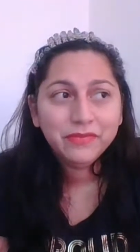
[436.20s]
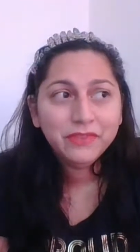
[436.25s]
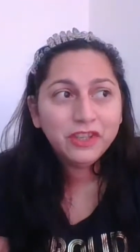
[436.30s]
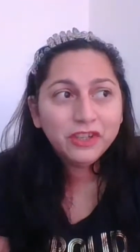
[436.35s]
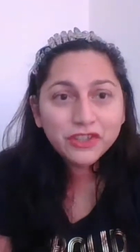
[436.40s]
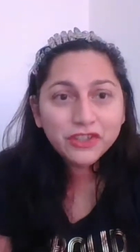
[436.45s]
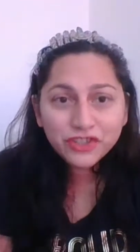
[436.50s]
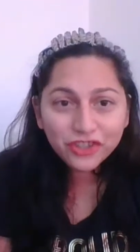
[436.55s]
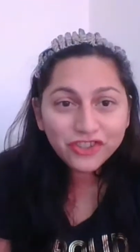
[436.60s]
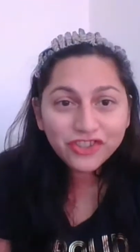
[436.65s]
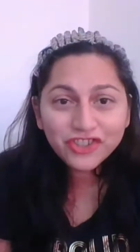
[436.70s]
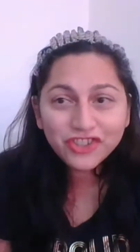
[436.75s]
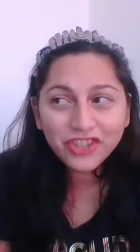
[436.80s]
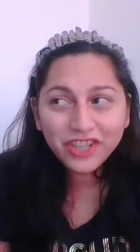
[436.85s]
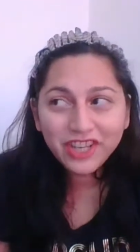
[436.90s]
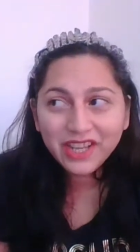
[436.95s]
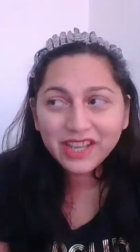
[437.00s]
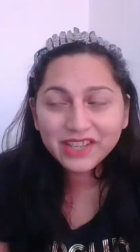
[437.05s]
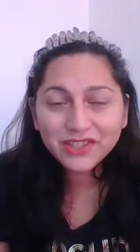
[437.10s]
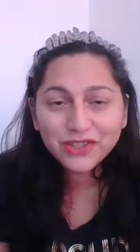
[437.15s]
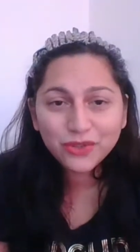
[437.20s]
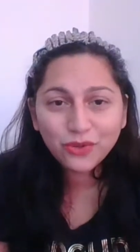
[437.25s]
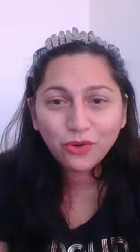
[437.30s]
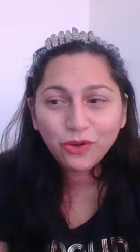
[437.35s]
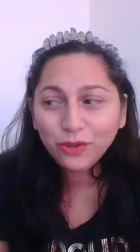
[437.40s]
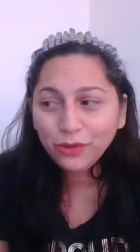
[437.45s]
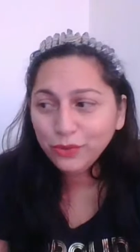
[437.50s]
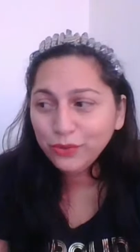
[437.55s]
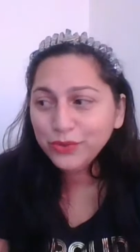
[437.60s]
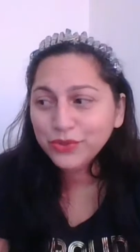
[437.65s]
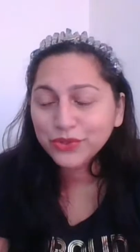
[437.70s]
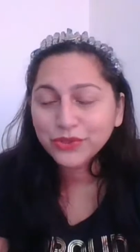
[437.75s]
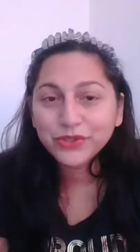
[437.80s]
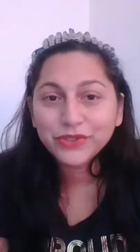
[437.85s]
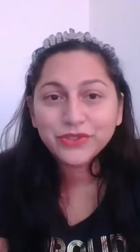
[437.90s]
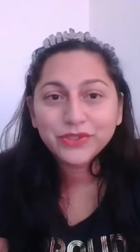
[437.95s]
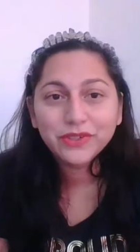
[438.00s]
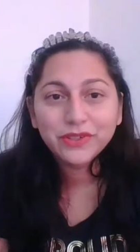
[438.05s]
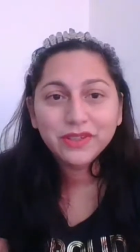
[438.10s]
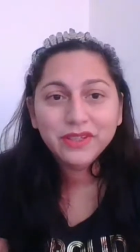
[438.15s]
There's such thing as sore
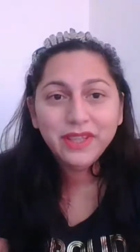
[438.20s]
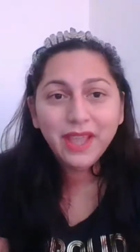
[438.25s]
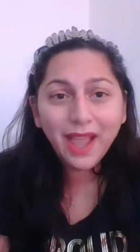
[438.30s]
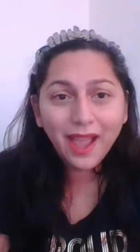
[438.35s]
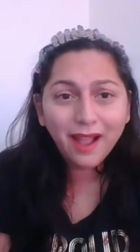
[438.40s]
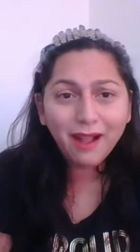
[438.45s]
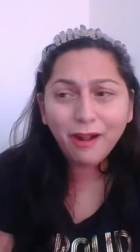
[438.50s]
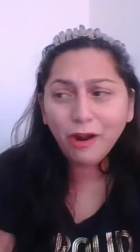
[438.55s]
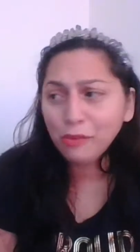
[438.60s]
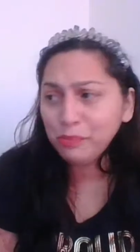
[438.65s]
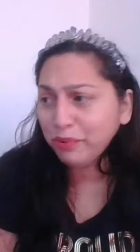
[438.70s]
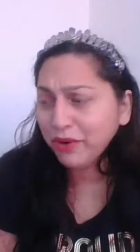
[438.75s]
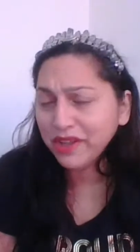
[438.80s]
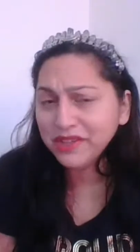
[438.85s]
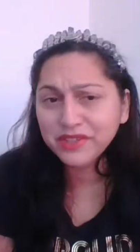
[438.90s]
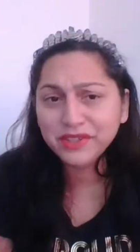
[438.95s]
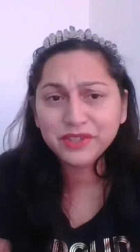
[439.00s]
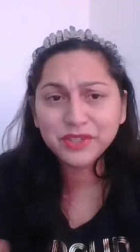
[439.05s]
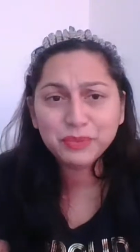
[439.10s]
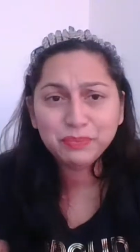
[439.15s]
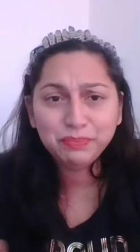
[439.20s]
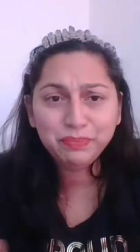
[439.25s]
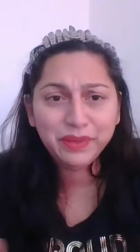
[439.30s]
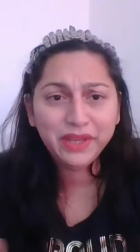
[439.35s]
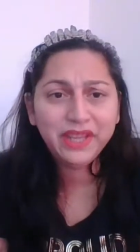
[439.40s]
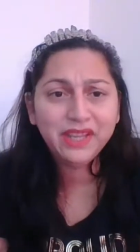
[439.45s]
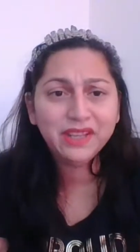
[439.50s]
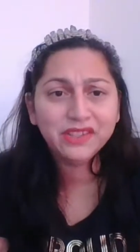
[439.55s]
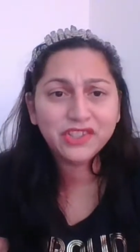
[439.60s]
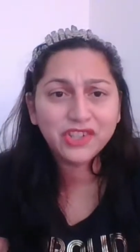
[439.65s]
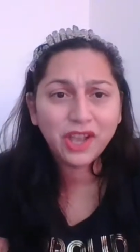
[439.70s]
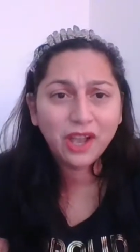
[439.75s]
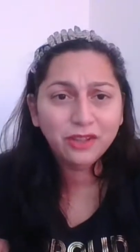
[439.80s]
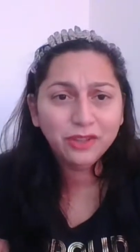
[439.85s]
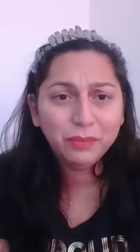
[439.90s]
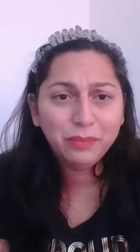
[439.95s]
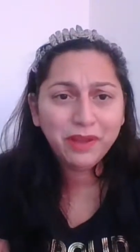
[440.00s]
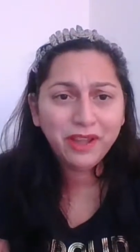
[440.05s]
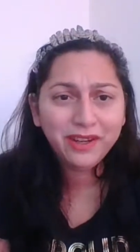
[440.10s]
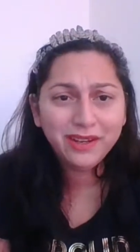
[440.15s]
losers. Yeah, our president's being a
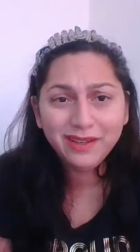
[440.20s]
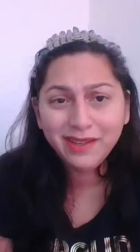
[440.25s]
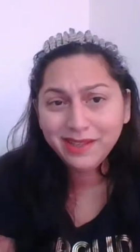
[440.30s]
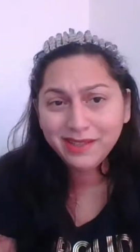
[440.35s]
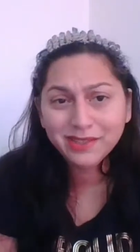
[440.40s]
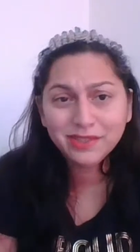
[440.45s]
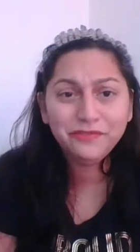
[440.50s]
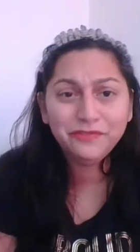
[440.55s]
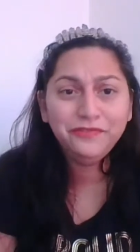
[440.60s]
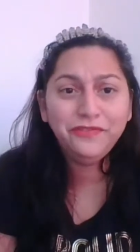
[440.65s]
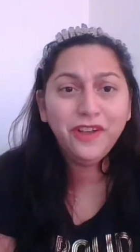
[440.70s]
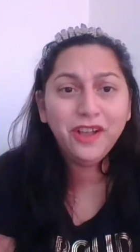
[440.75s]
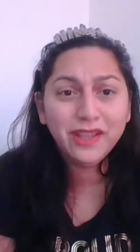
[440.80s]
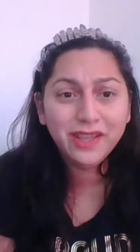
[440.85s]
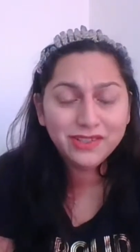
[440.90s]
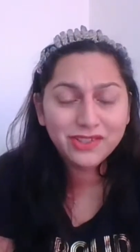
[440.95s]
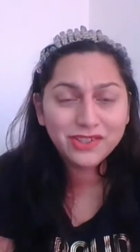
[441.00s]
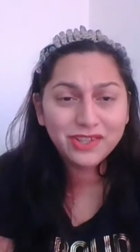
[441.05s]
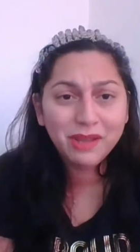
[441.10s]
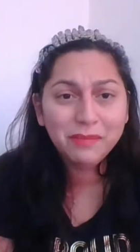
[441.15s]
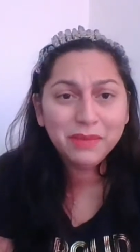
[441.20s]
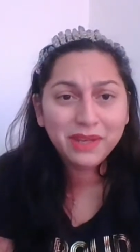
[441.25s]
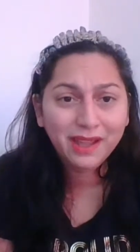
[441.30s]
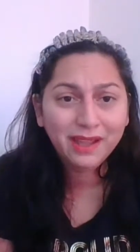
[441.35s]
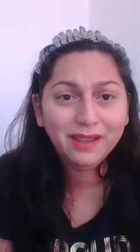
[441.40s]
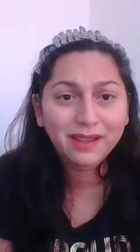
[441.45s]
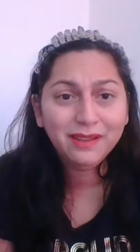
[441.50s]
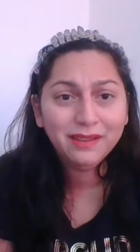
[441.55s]
child about it. It's a fucking Gemini.